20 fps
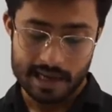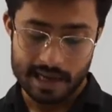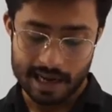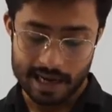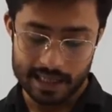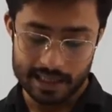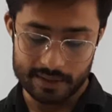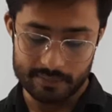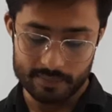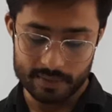
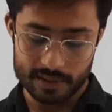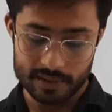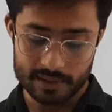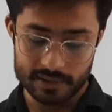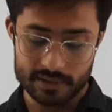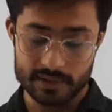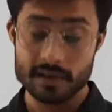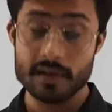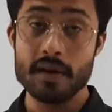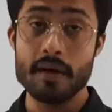
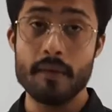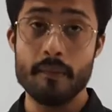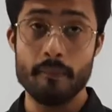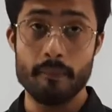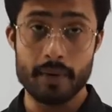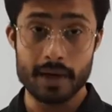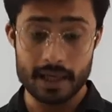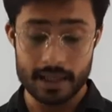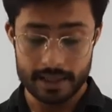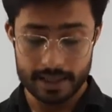animals,
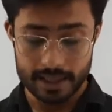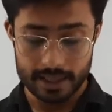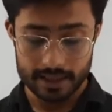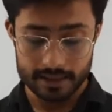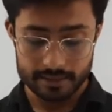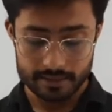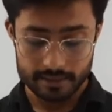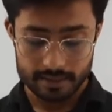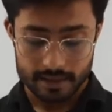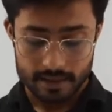
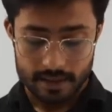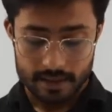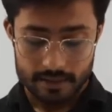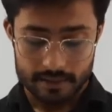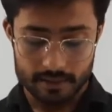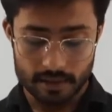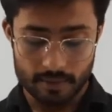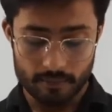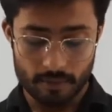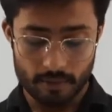buildings,
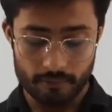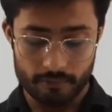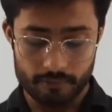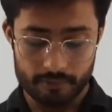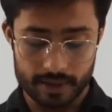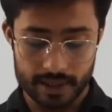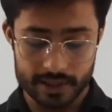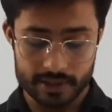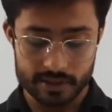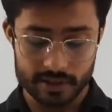some of
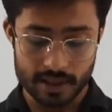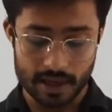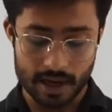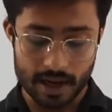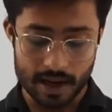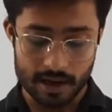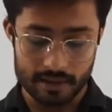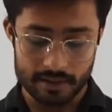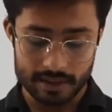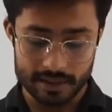which
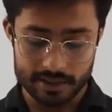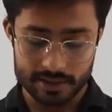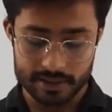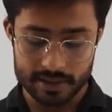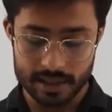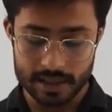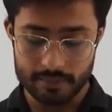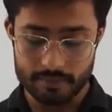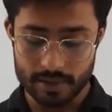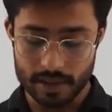are
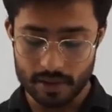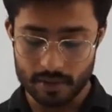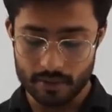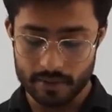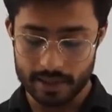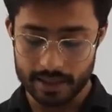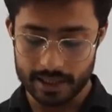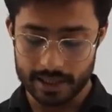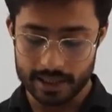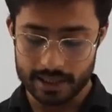listed
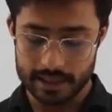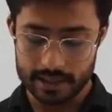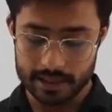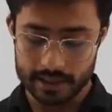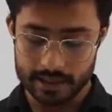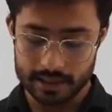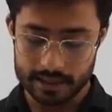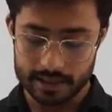below in